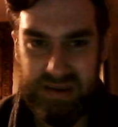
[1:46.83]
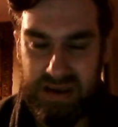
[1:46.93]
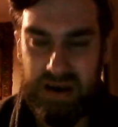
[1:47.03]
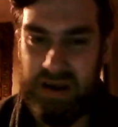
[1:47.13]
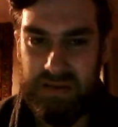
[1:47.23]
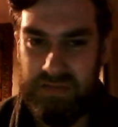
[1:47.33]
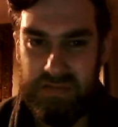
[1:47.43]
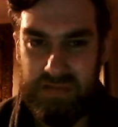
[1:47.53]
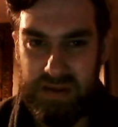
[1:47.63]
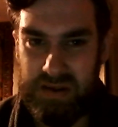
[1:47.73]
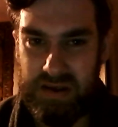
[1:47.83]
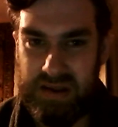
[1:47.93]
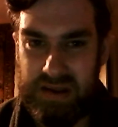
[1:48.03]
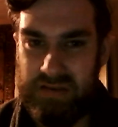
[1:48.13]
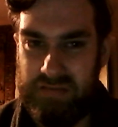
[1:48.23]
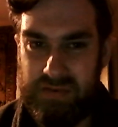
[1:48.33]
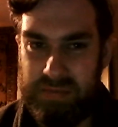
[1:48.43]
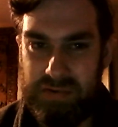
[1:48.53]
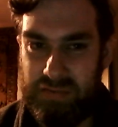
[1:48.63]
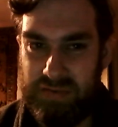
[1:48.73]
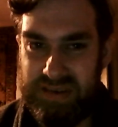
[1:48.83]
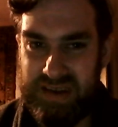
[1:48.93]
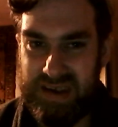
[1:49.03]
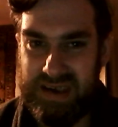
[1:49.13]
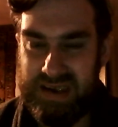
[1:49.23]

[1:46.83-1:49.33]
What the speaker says: kind of like a reporter,